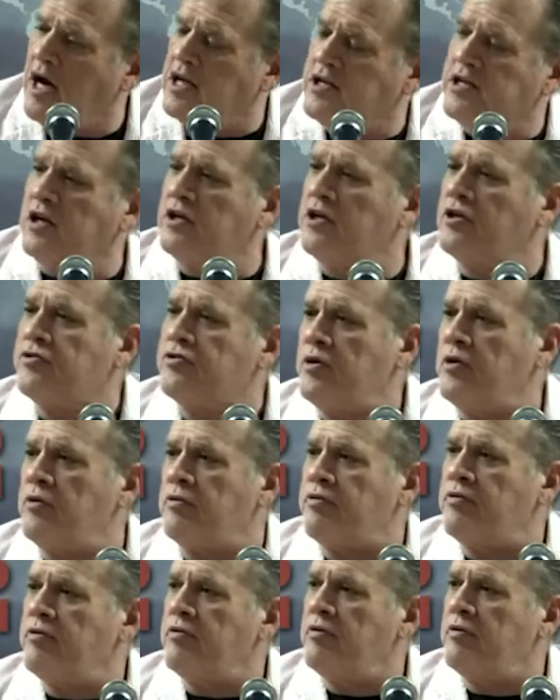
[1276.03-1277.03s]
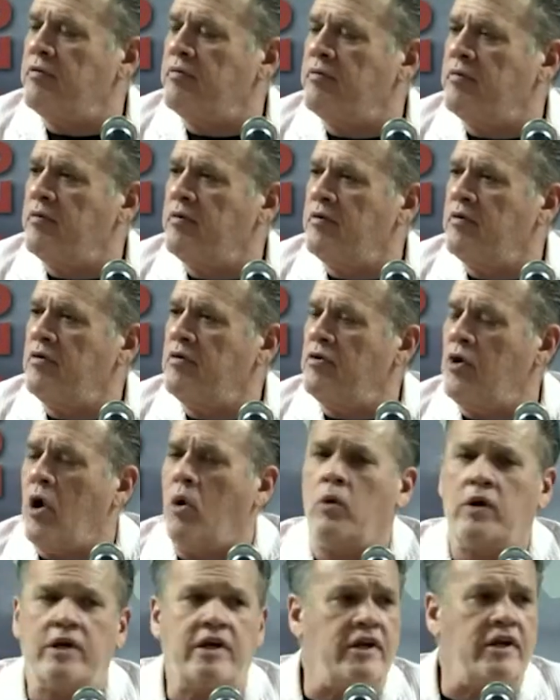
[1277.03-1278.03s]
I tell you the truth,
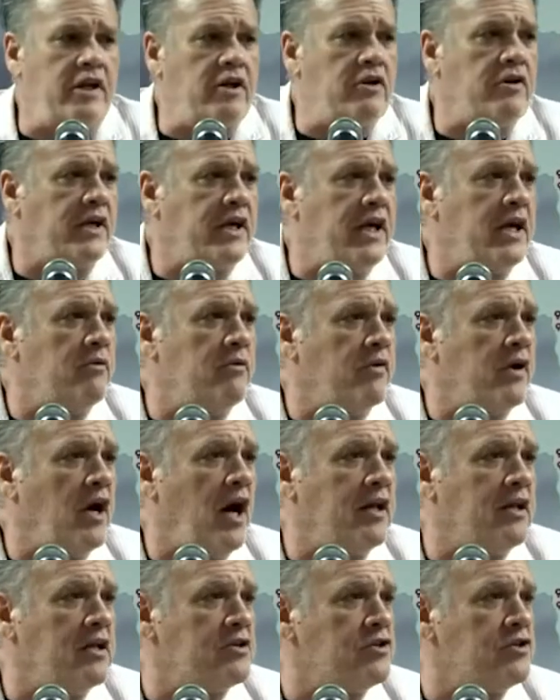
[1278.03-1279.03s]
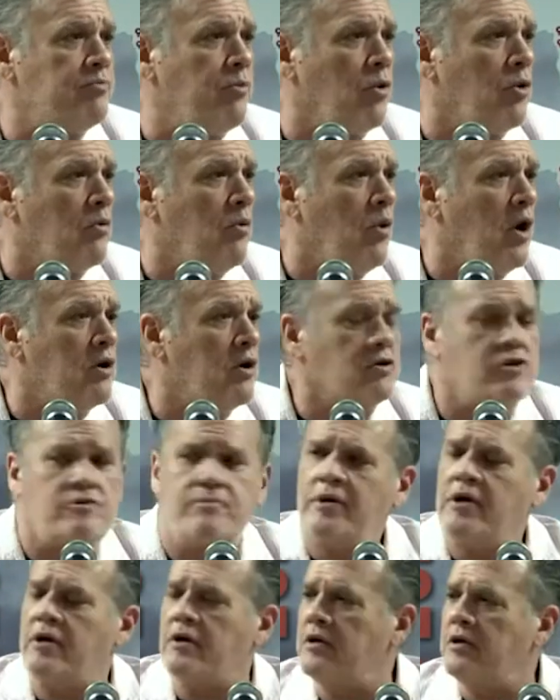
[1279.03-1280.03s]
no one can enter the kingdom of God unless it's born of water and
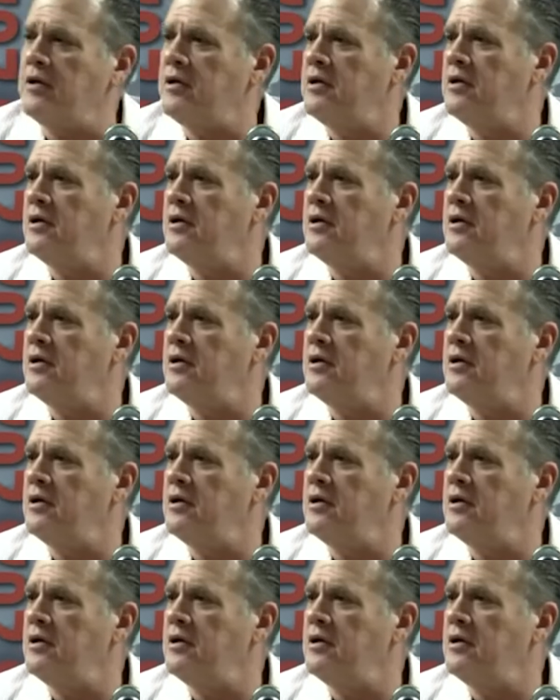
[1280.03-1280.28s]
spirit.